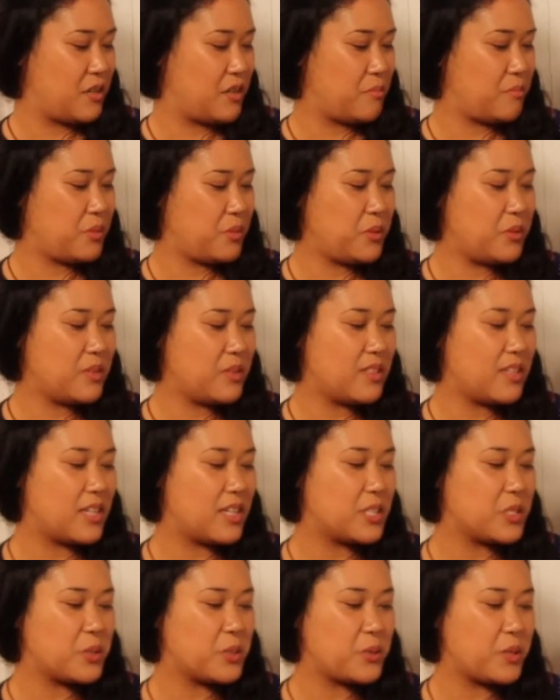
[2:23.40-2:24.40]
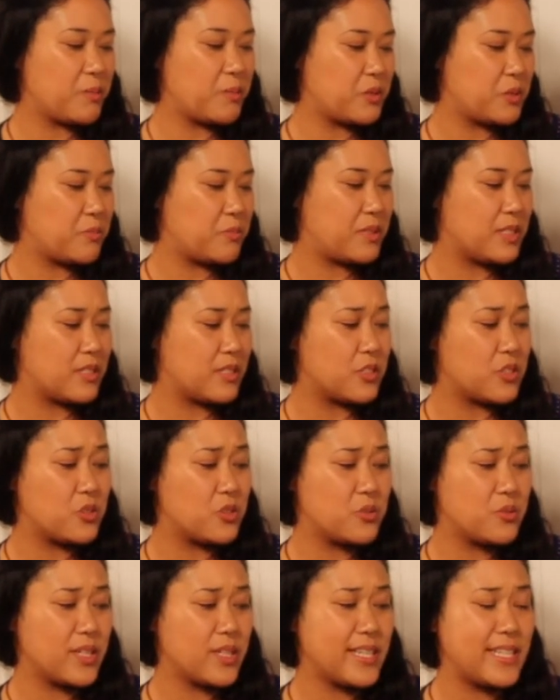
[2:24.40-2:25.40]
Miu Lan grew up to be a
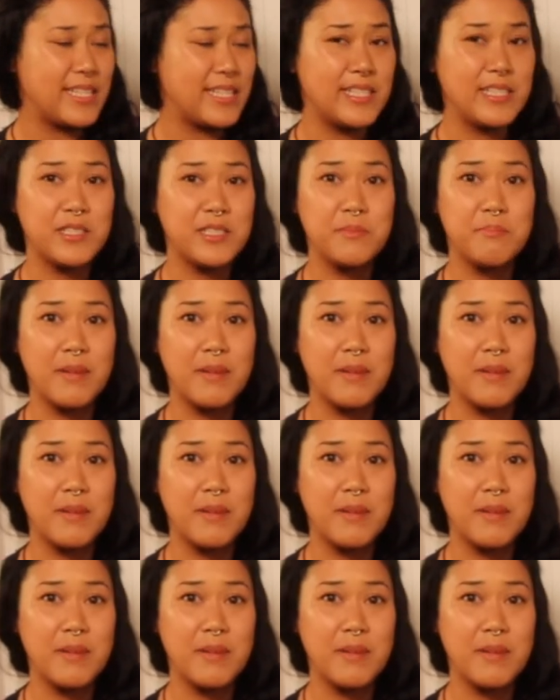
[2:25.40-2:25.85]
strange,